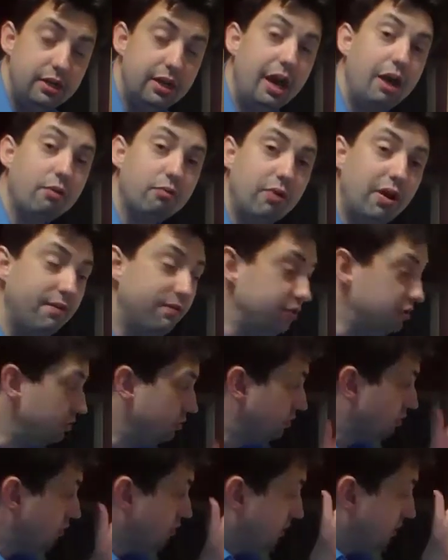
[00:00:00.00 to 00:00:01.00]
Not
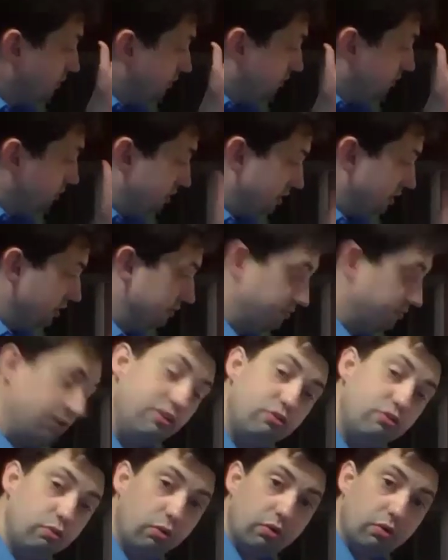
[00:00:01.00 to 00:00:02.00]
revenue for the
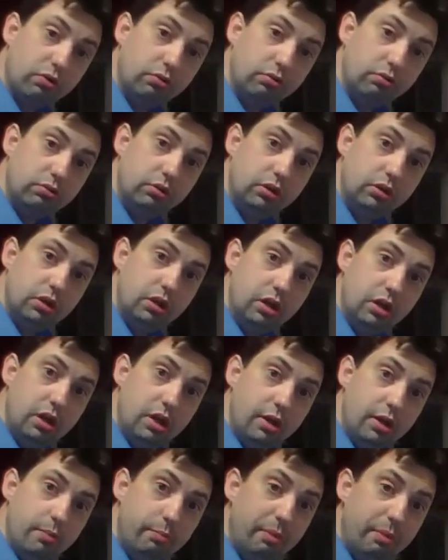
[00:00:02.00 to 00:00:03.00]
individual,
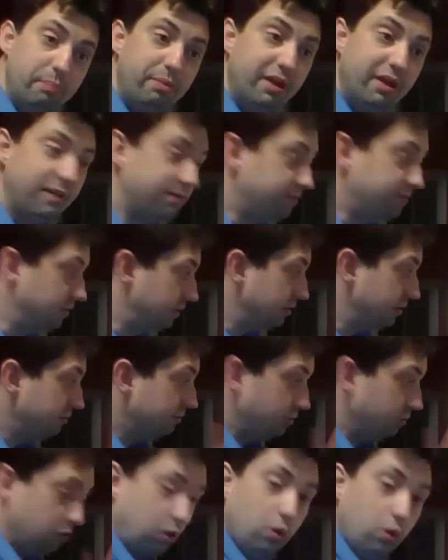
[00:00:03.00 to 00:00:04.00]
but benefit
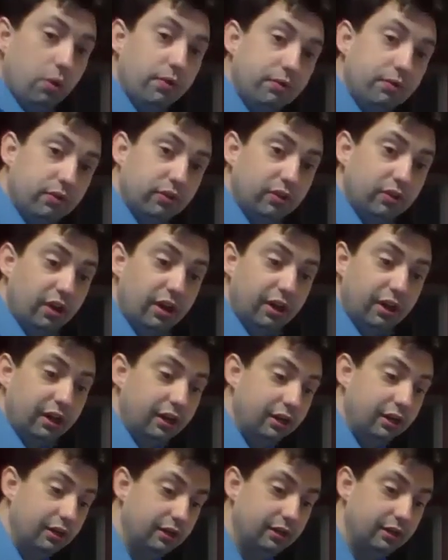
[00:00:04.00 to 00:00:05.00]
for the whole of
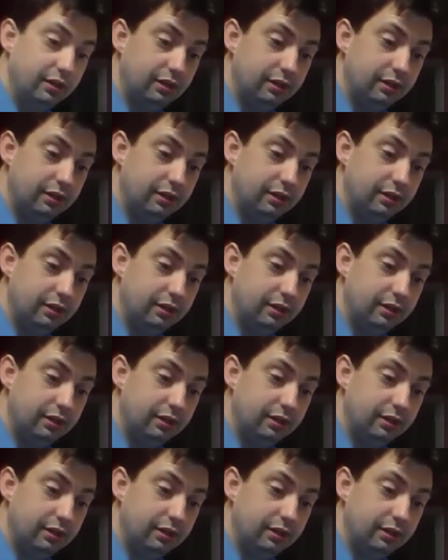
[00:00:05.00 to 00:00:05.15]
society.